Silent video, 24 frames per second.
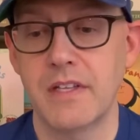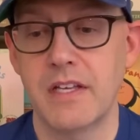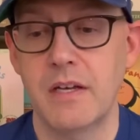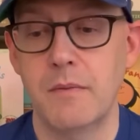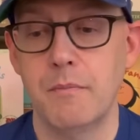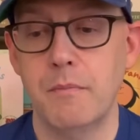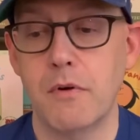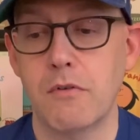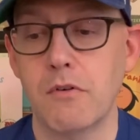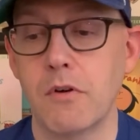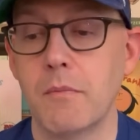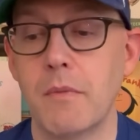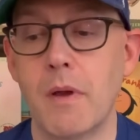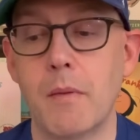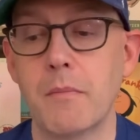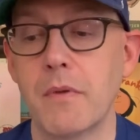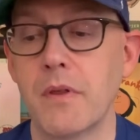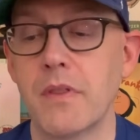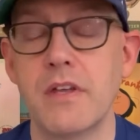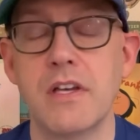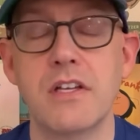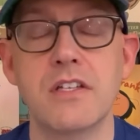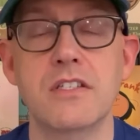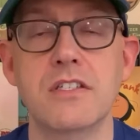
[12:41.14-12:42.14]
But remember
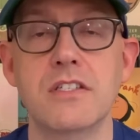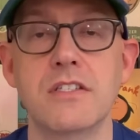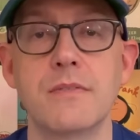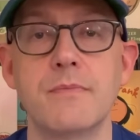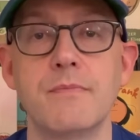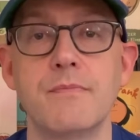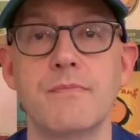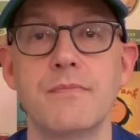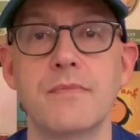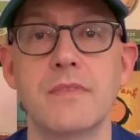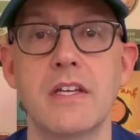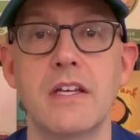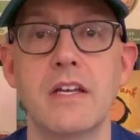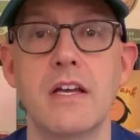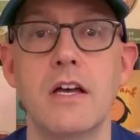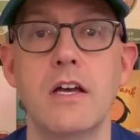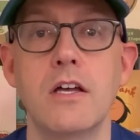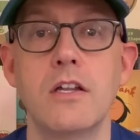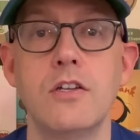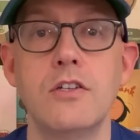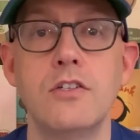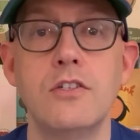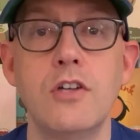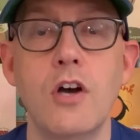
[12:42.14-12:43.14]
this,
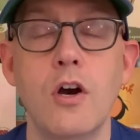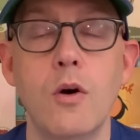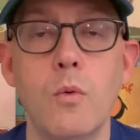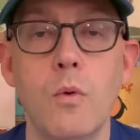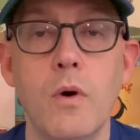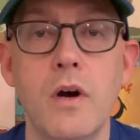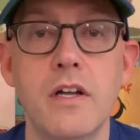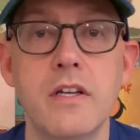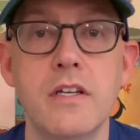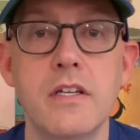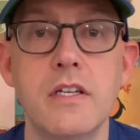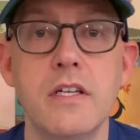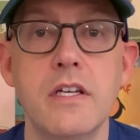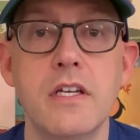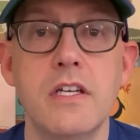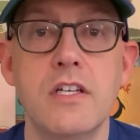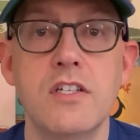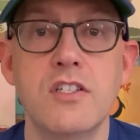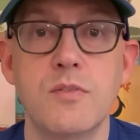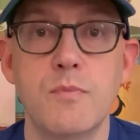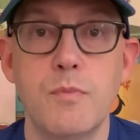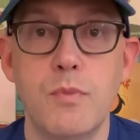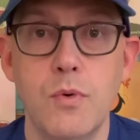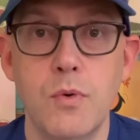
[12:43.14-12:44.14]
no one
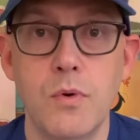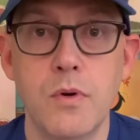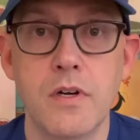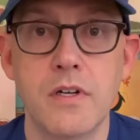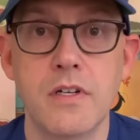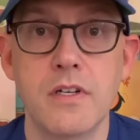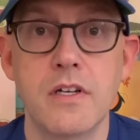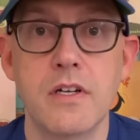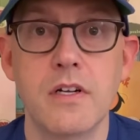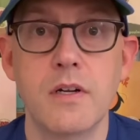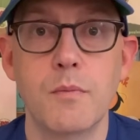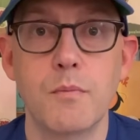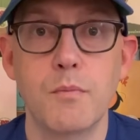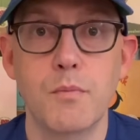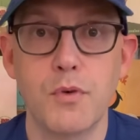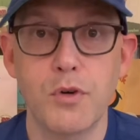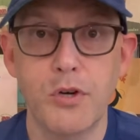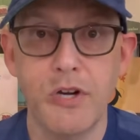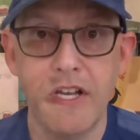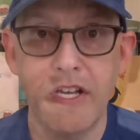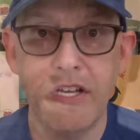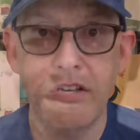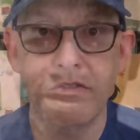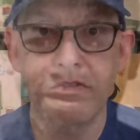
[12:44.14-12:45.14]
is born
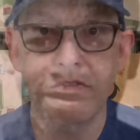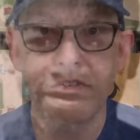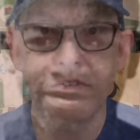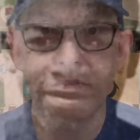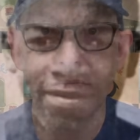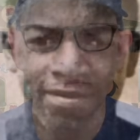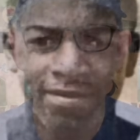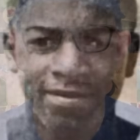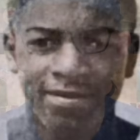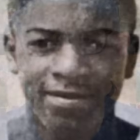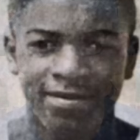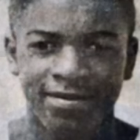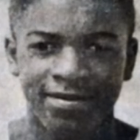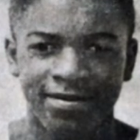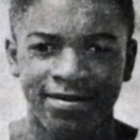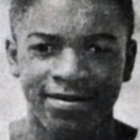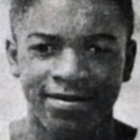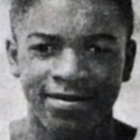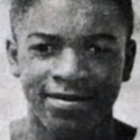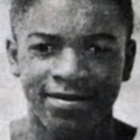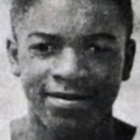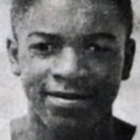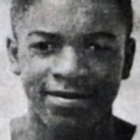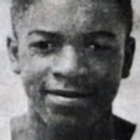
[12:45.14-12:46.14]
brave.
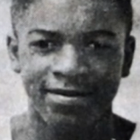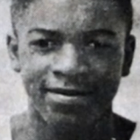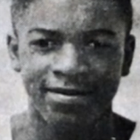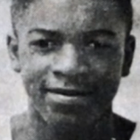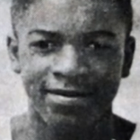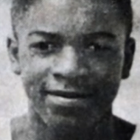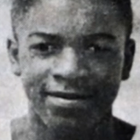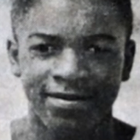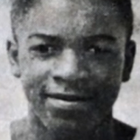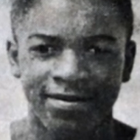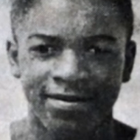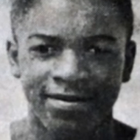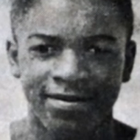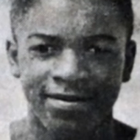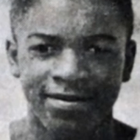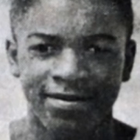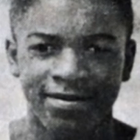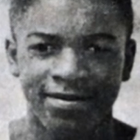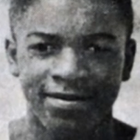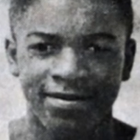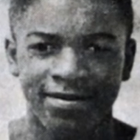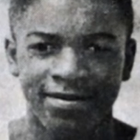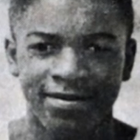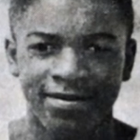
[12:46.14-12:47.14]
No matter how big
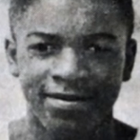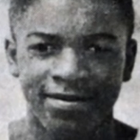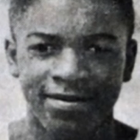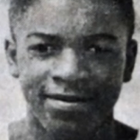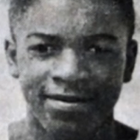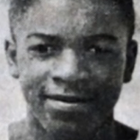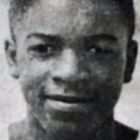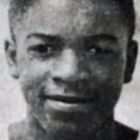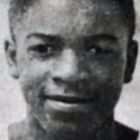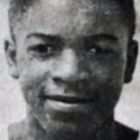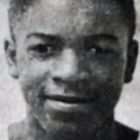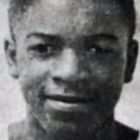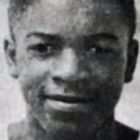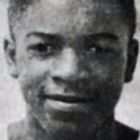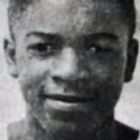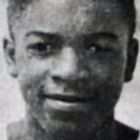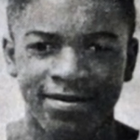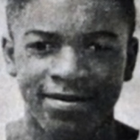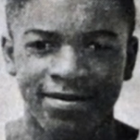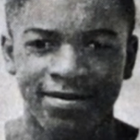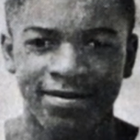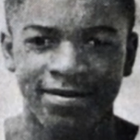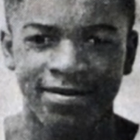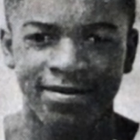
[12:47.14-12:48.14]
or small you are,
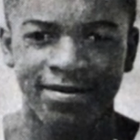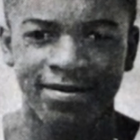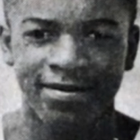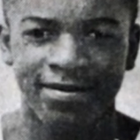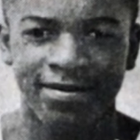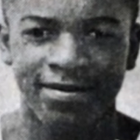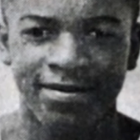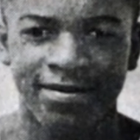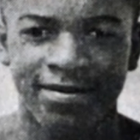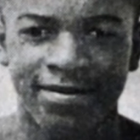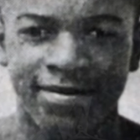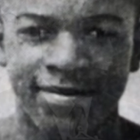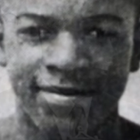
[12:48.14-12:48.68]
there will